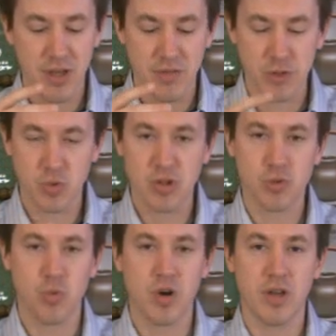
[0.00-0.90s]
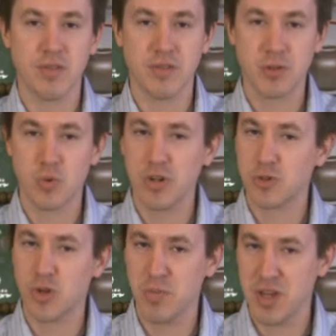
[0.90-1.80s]
This one is
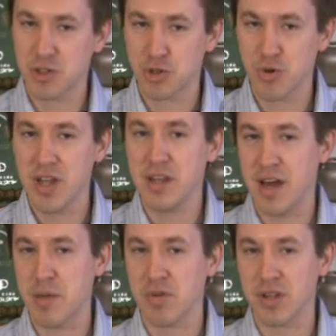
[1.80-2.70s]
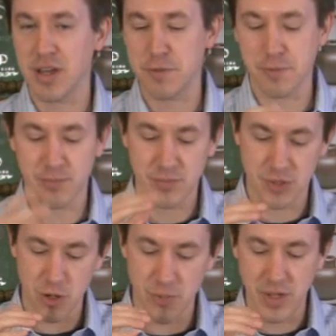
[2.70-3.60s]
going to be a treat, I believe.
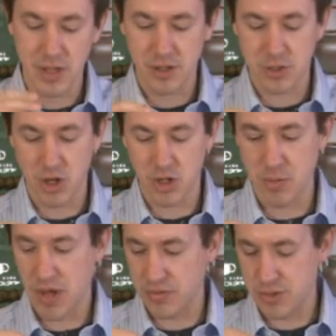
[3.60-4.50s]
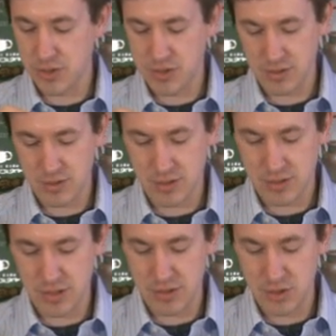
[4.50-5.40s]
So let's talk about this. Let's
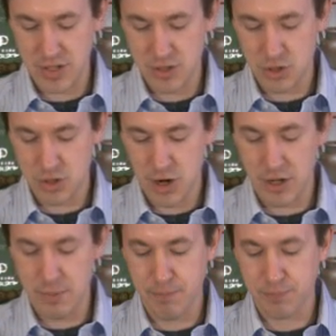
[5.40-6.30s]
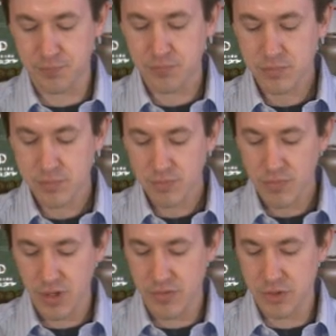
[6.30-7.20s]
get this tea started.
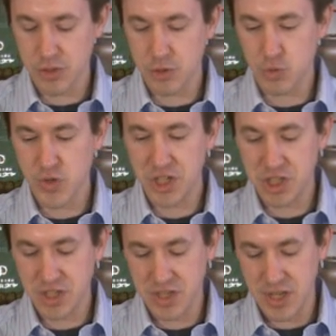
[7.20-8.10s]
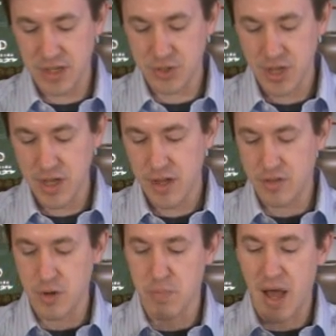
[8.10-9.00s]
This is Rishi teas.
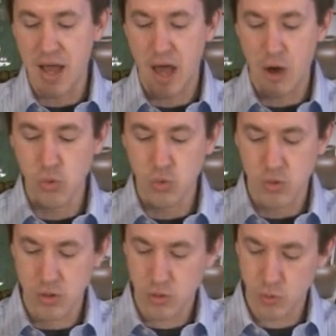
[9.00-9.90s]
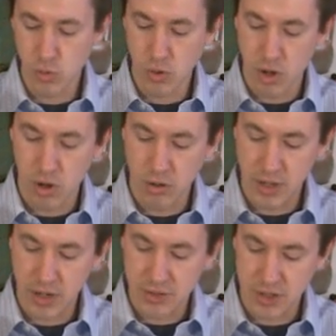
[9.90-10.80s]
They're Baihao Oolong,
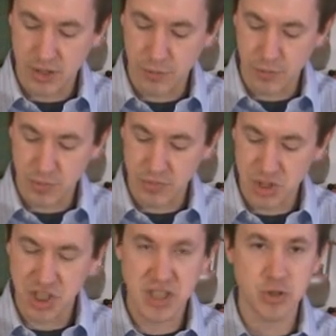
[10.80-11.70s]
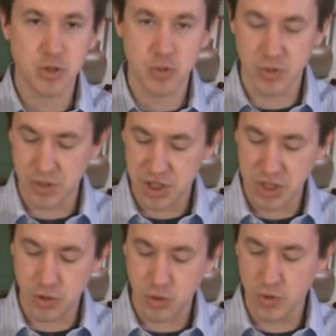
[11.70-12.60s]
and it's from Hsinchu.
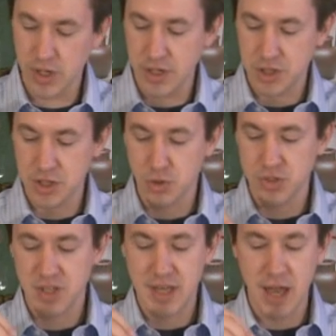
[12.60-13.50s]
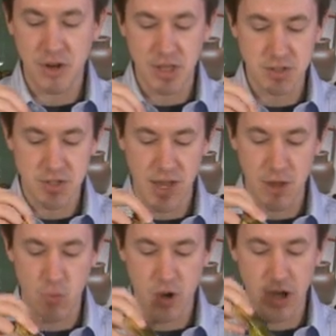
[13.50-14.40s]
Hsinchu is the county in
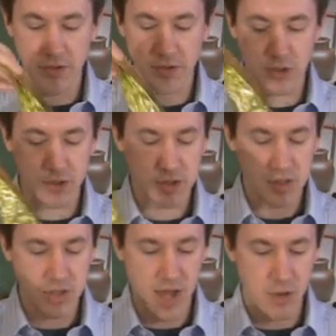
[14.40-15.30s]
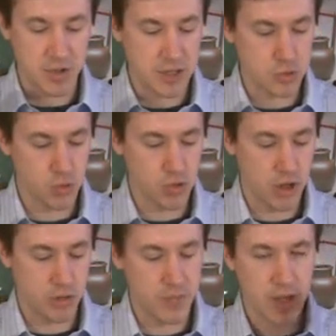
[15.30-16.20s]
Taiwan, so this is a Taiwanese oolong.